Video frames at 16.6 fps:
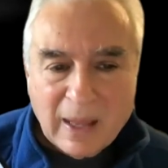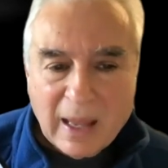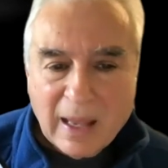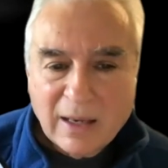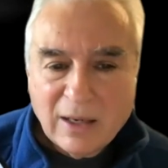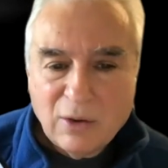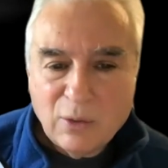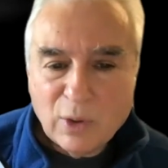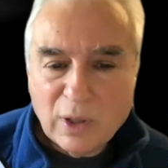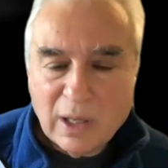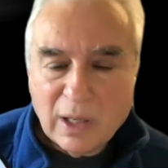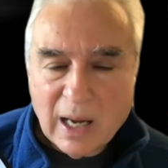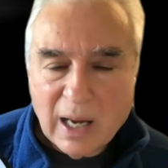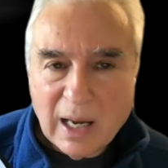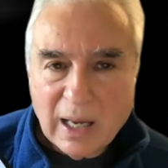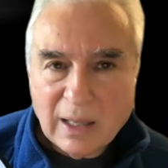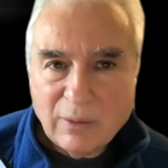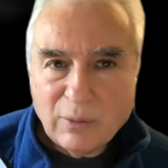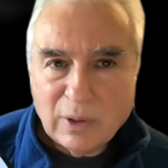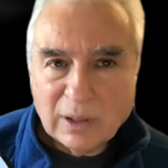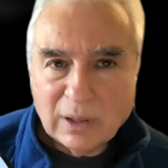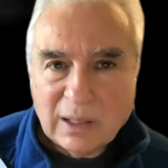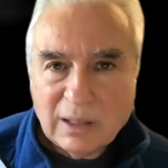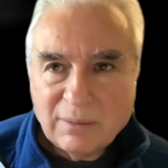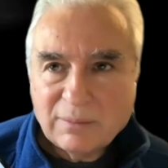you were not
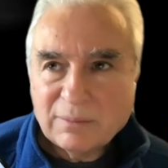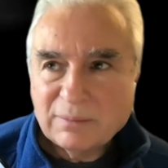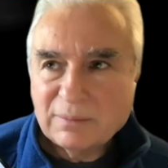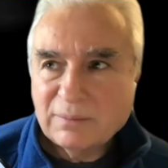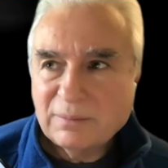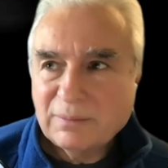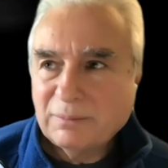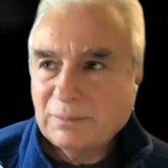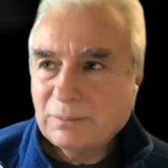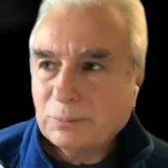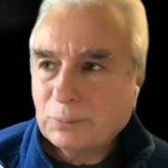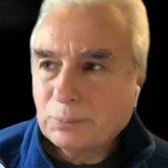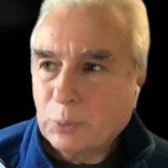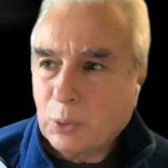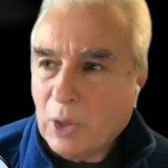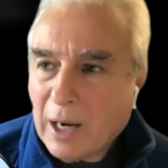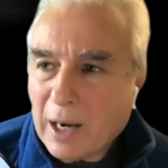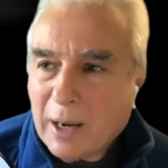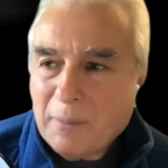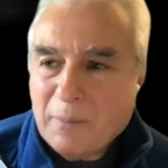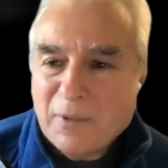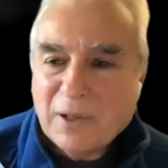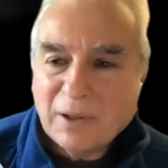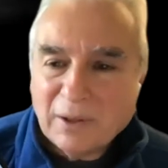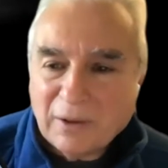really
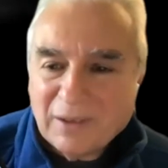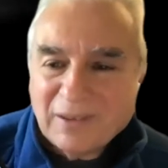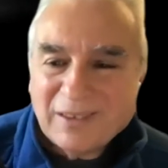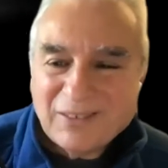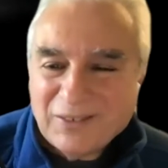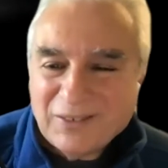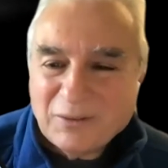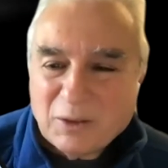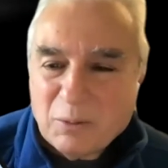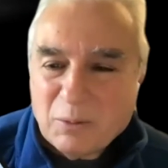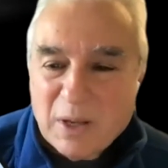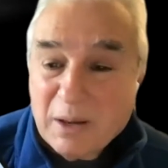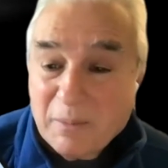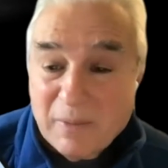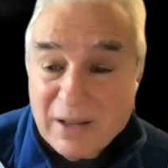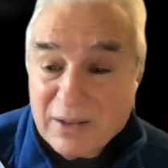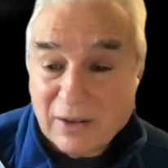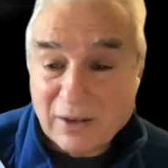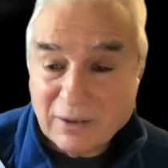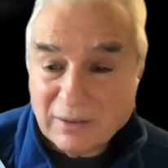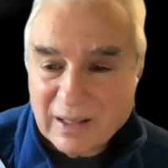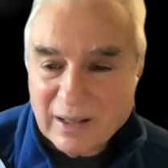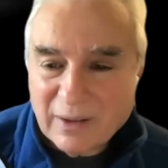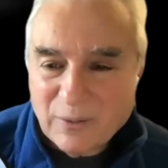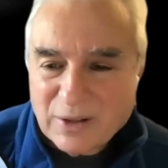primed to be a mother.
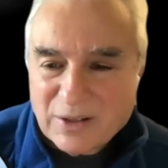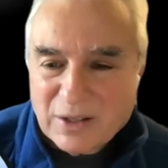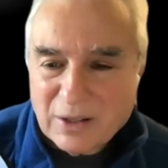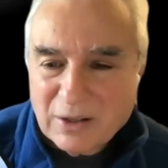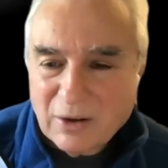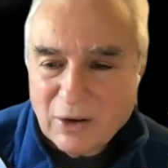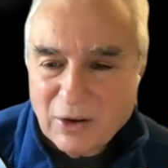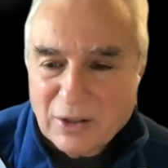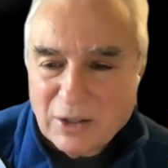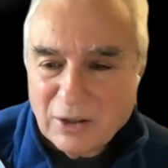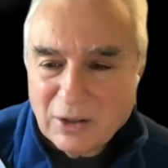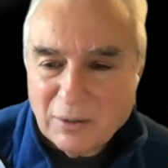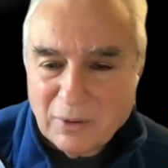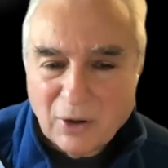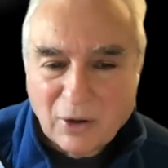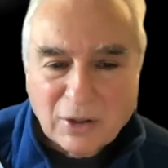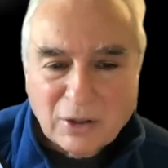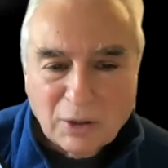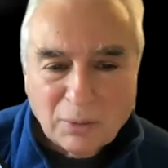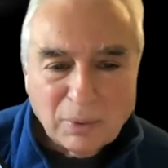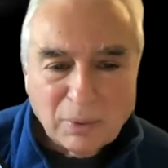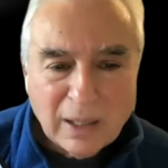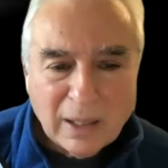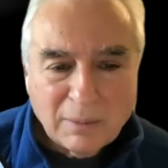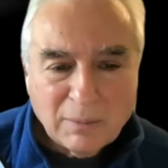That wasn't on your
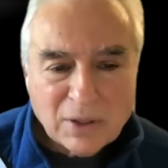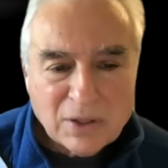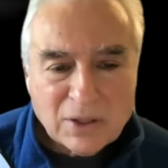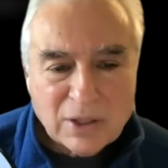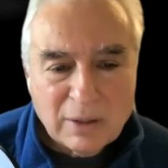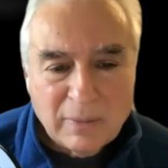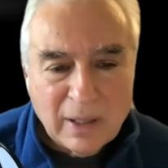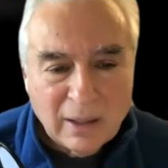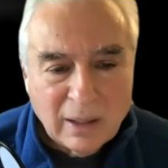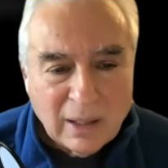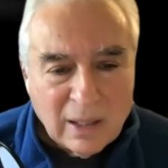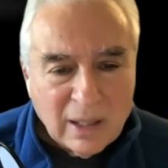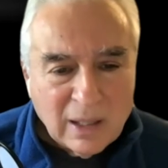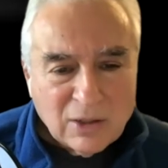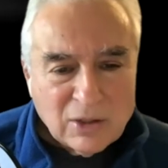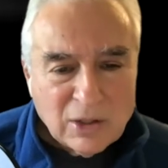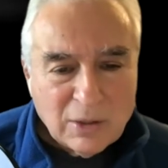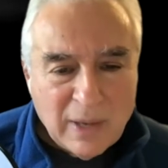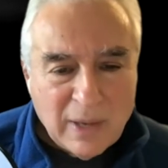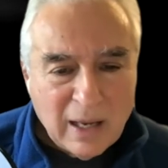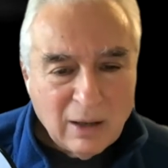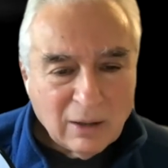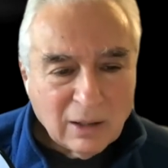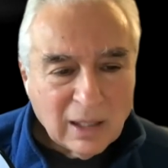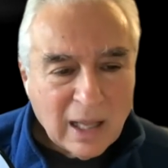plan, but
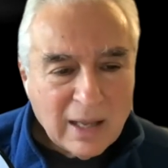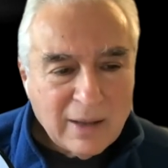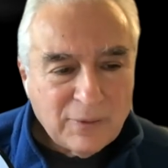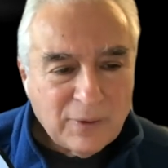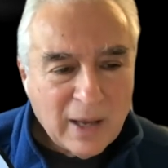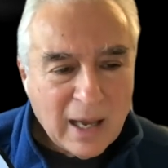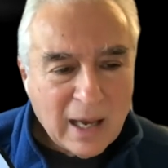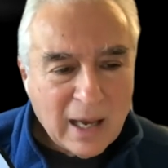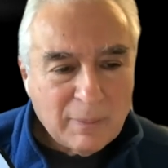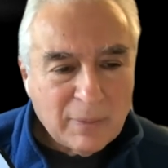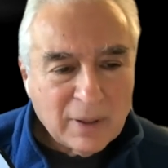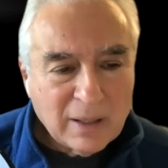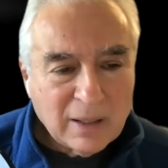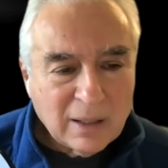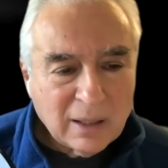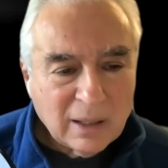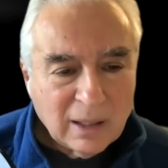somehow life happened.